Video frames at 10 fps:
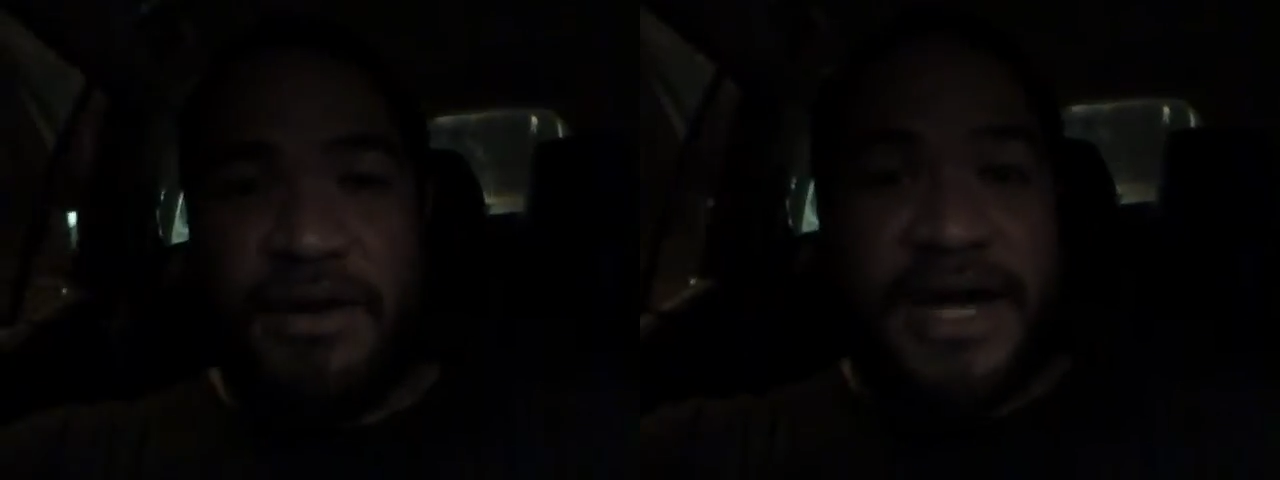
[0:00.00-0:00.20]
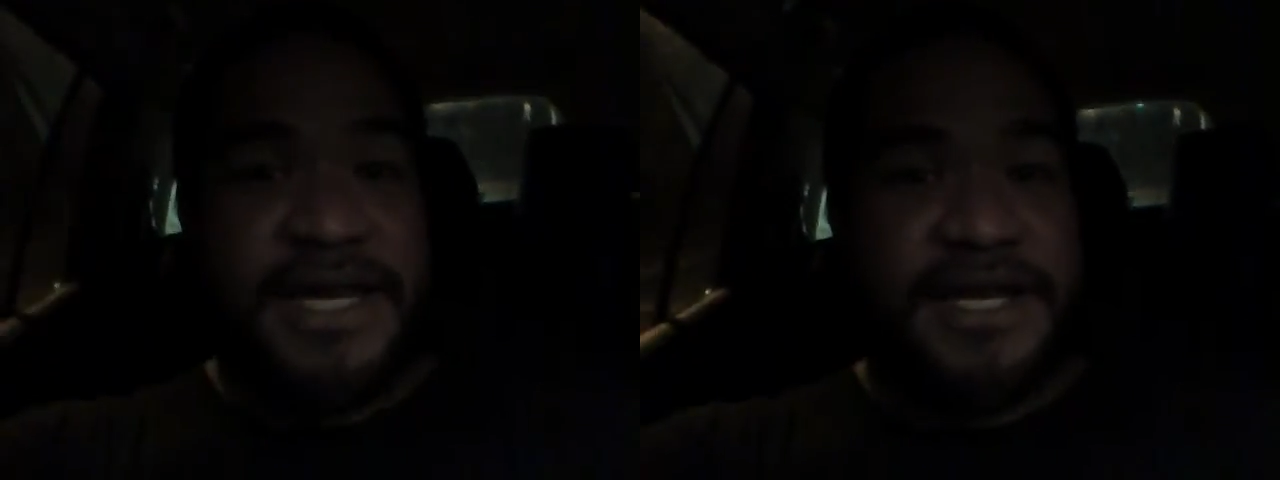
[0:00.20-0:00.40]

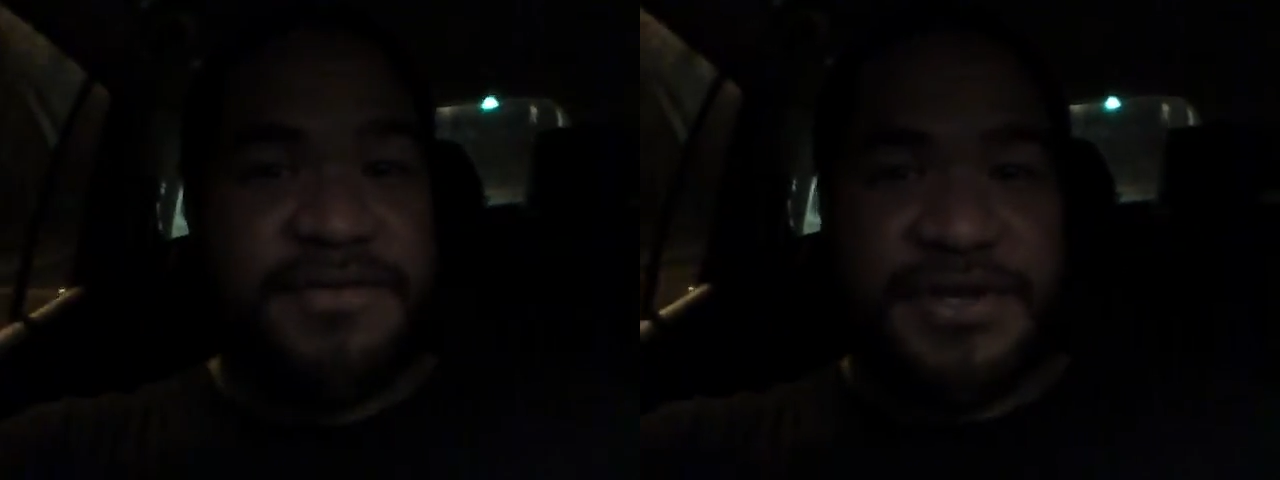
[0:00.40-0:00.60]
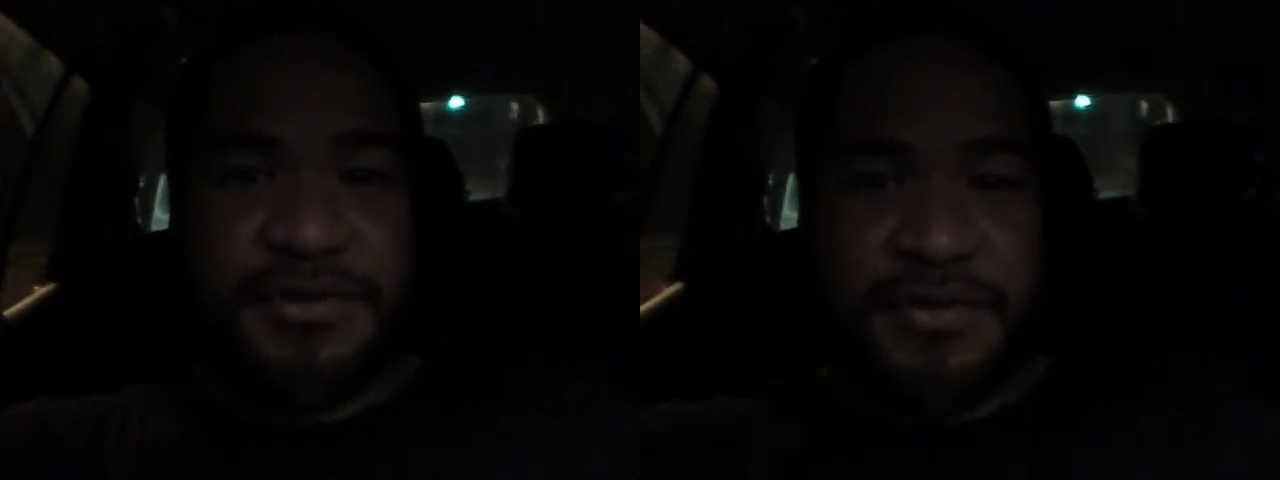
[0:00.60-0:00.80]
I didn't
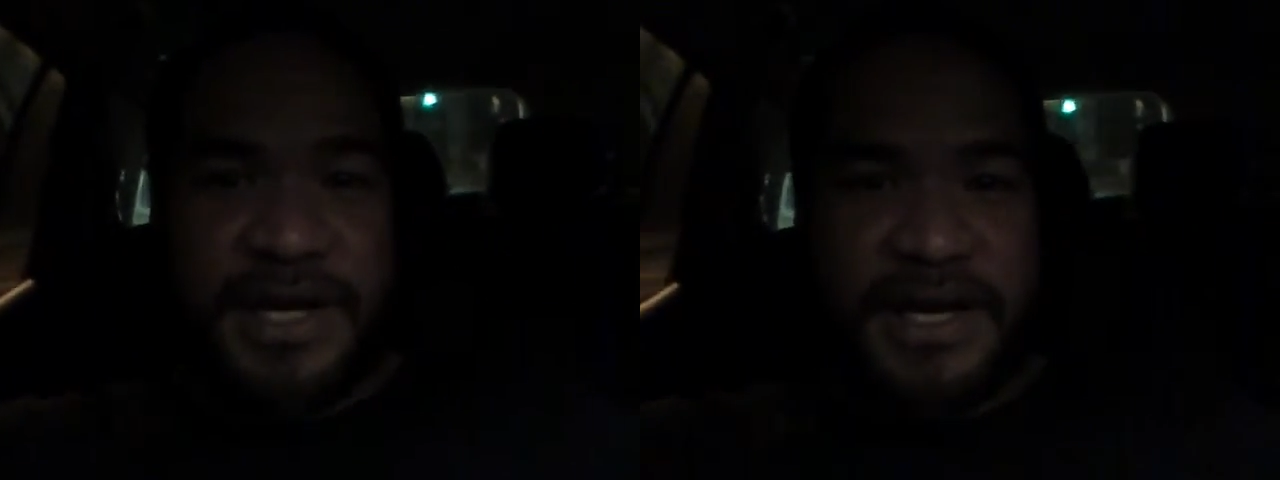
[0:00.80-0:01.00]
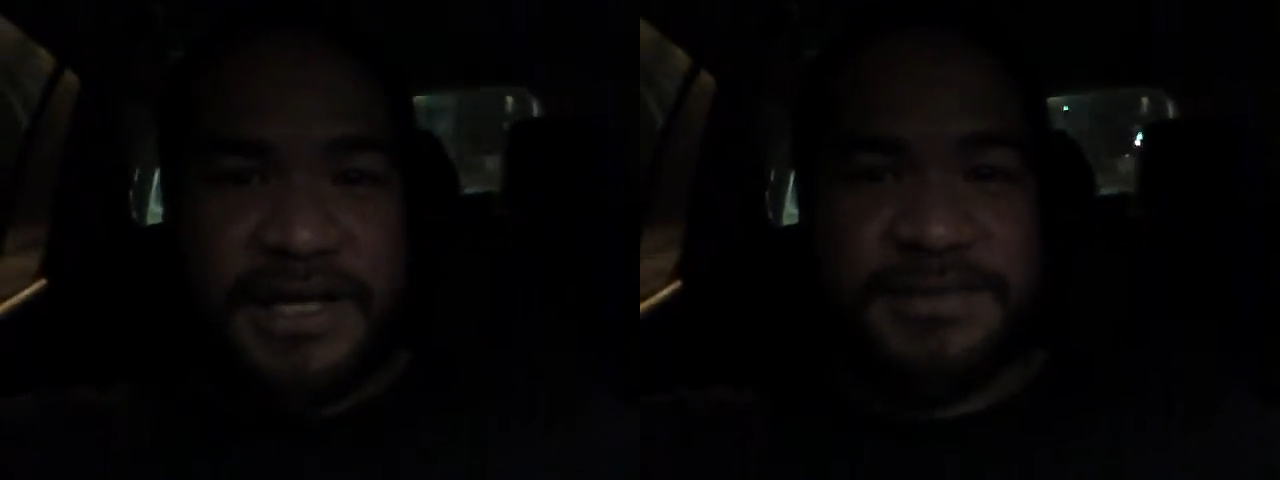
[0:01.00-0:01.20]
even
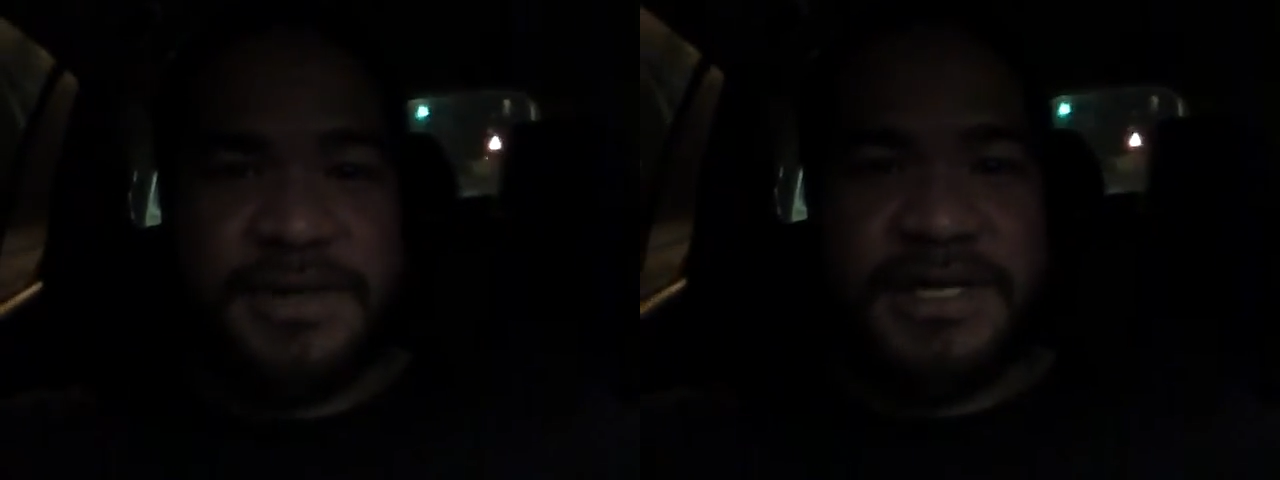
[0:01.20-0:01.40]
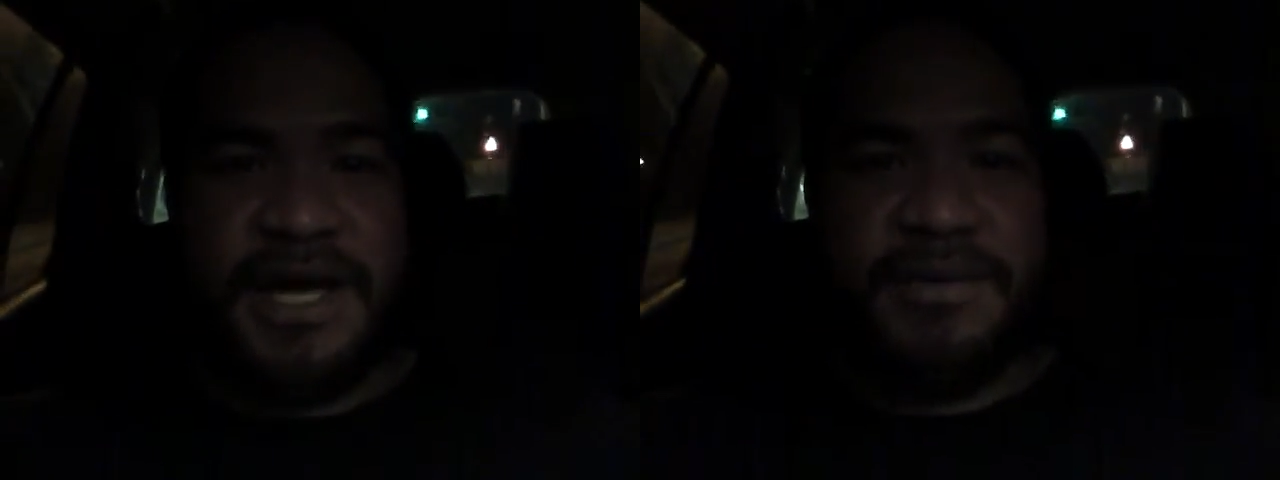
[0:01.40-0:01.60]
drink, let's put
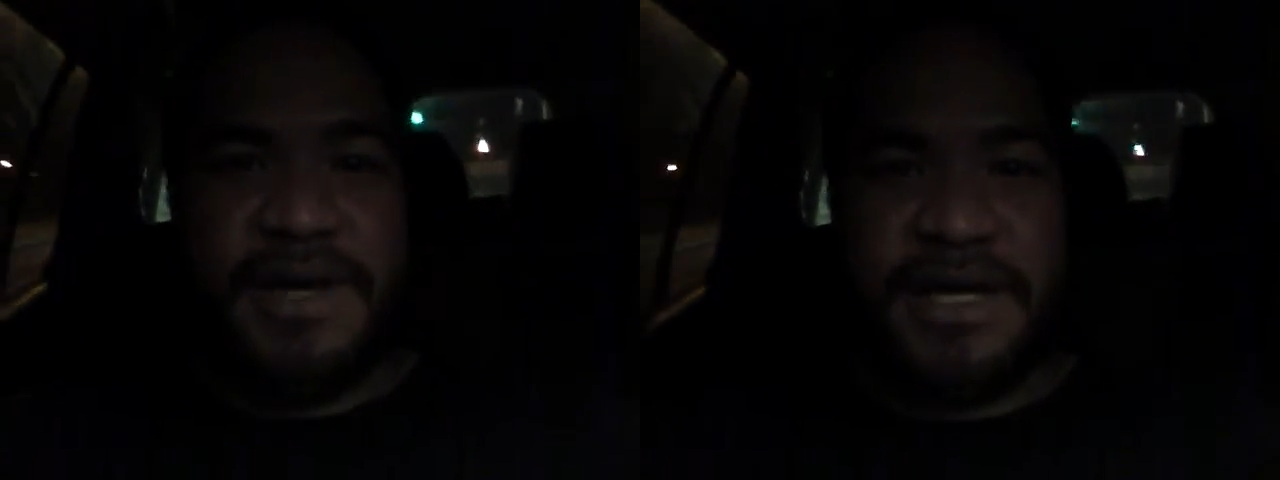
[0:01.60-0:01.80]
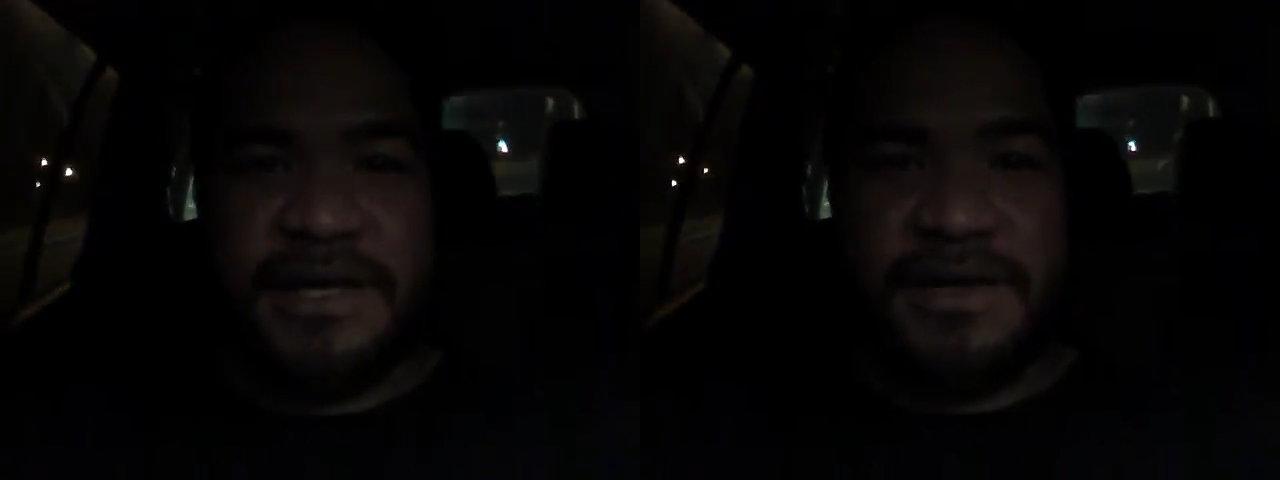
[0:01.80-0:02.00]
it that
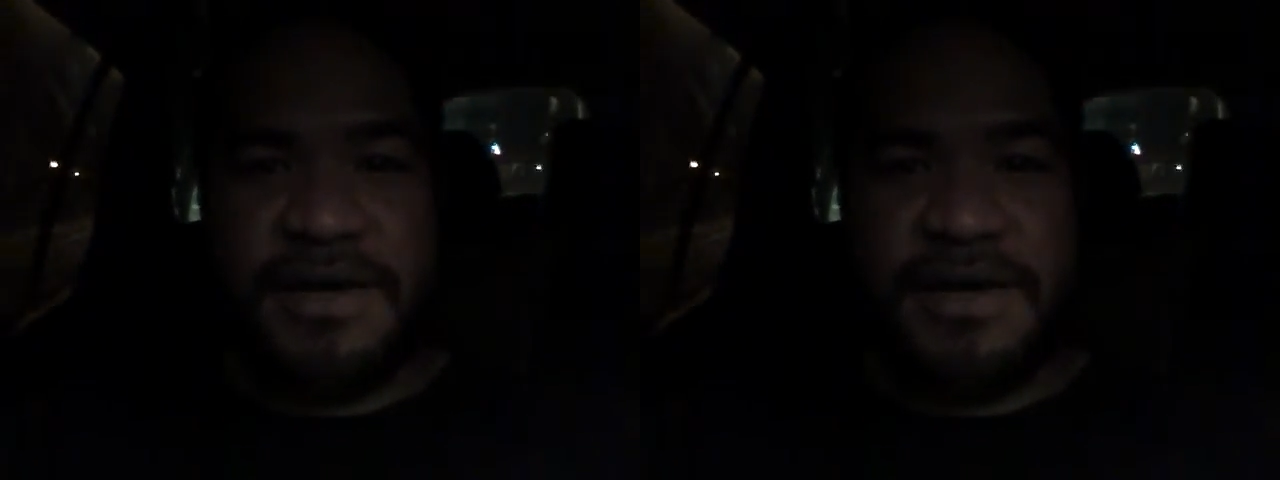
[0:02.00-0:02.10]
way, you know,